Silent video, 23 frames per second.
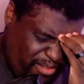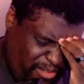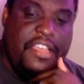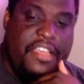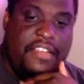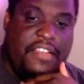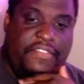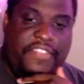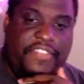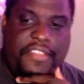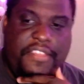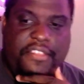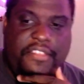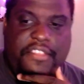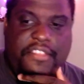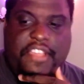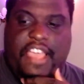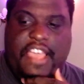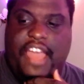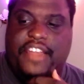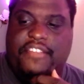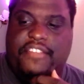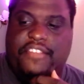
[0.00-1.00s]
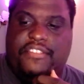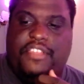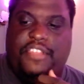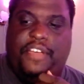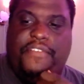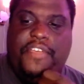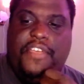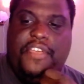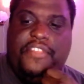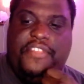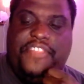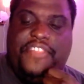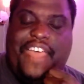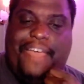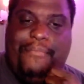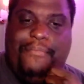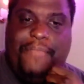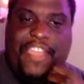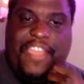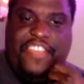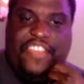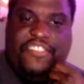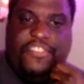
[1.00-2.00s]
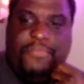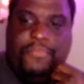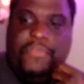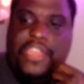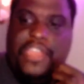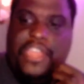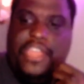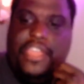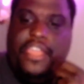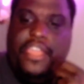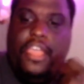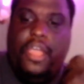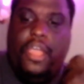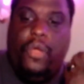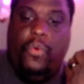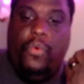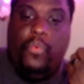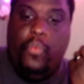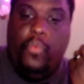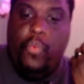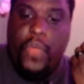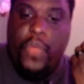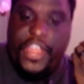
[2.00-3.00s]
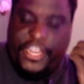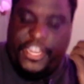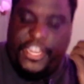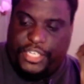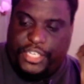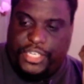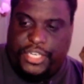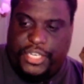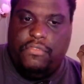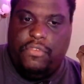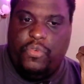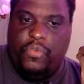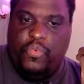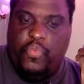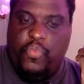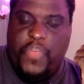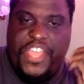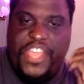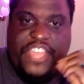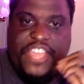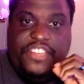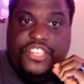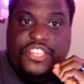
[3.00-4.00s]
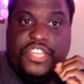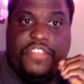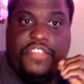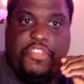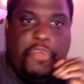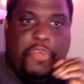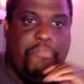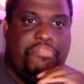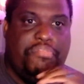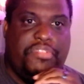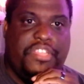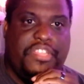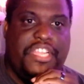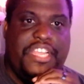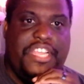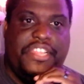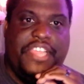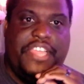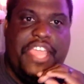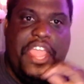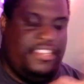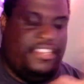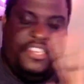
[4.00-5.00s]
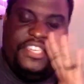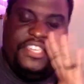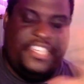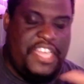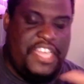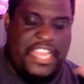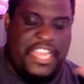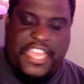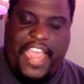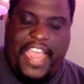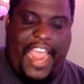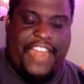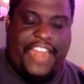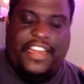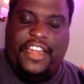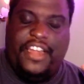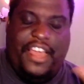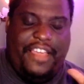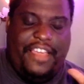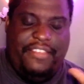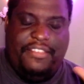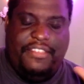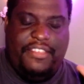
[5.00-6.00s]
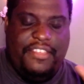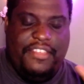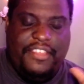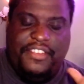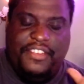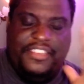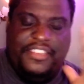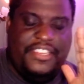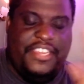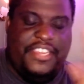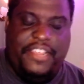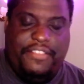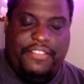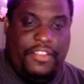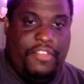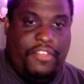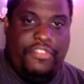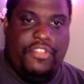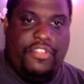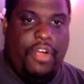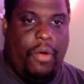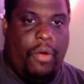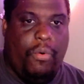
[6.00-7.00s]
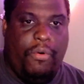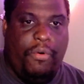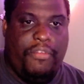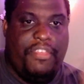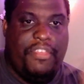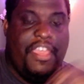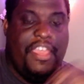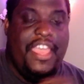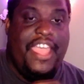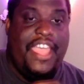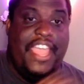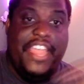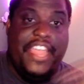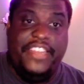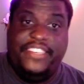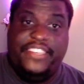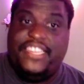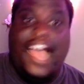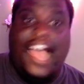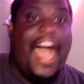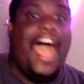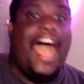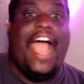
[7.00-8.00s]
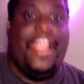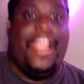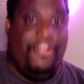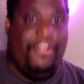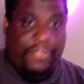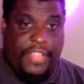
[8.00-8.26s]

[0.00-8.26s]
This is the kind of stuff that makes me wish we can just completely decanonize Disney Star Wars entirely.